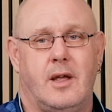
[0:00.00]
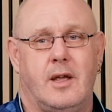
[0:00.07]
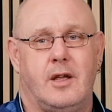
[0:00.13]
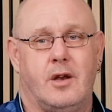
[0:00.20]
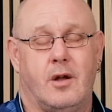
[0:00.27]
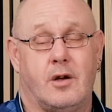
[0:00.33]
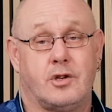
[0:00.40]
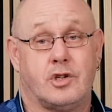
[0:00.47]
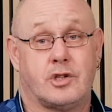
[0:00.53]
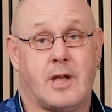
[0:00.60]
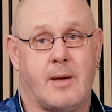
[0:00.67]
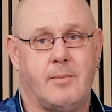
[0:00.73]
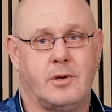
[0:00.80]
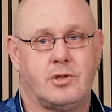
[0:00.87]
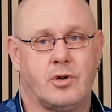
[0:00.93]
you know, I just
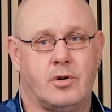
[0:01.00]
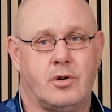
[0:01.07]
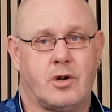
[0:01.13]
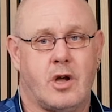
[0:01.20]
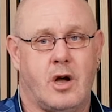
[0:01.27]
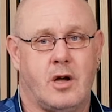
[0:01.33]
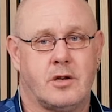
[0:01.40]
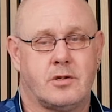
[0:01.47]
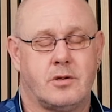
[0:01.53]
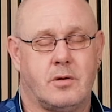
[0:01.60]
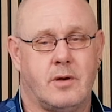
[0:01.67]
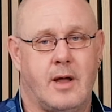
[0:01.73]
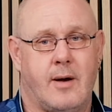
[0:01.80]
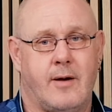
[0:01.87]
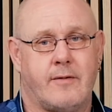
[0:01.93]
kept my tour card, so
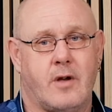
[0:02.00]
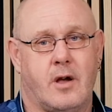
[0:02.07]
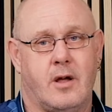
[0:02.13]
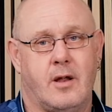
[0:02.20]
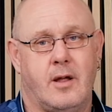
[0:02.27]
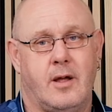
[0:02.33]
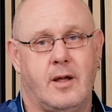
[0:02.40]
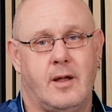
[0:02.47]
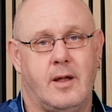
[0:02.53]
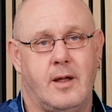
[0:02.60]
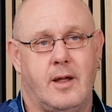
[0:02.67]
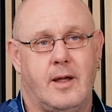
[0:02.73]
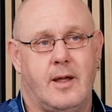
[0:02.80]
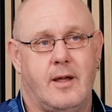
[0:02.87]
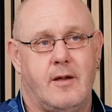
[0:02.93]
now I've got to
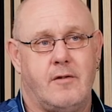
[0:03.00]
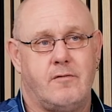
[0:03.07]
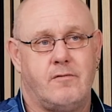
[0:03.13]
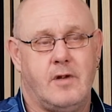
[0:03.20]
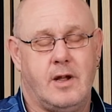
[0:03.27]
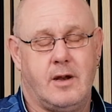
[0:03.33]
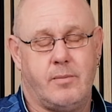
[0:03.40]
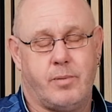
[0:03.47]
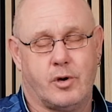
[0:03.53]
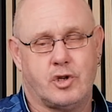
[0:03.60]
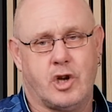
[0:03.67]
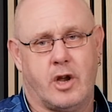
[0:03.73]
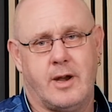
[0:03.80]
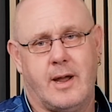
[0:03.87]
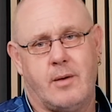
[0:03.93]
really push
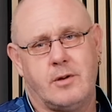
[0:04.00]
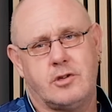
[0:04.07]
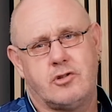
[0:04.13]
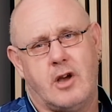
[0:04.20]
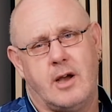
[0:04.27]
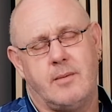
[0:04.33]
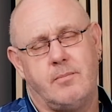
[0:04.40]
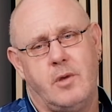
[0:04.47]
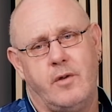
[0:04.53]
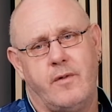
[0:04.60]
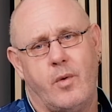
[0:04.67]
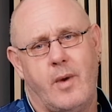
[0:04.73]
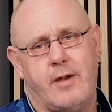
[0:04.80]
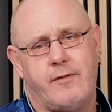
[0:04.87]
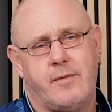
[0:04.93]
on now and try and move
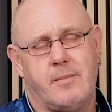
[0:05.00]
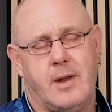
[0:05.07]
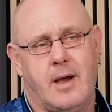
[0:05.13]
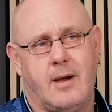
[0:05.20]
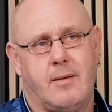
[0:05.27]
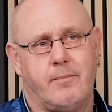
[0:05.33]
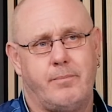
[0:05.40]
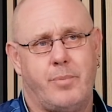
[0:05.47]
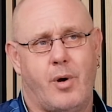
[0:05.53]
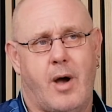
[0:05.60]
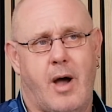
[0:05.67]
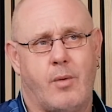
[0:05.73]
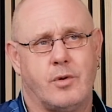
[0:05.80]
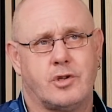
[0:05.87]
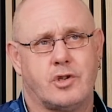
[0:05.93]
away from that. But
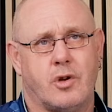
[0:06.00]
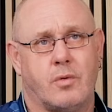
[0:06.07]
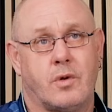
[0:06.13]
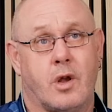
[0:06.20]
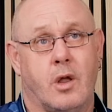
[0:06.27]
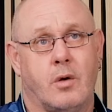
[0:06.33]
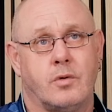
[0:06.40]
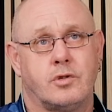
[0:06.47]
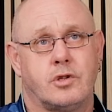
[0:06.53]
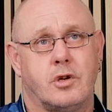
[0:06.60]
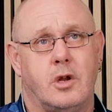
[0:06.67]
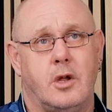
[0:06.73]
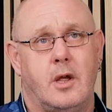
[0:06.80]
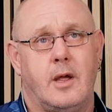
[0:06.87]
I was so close.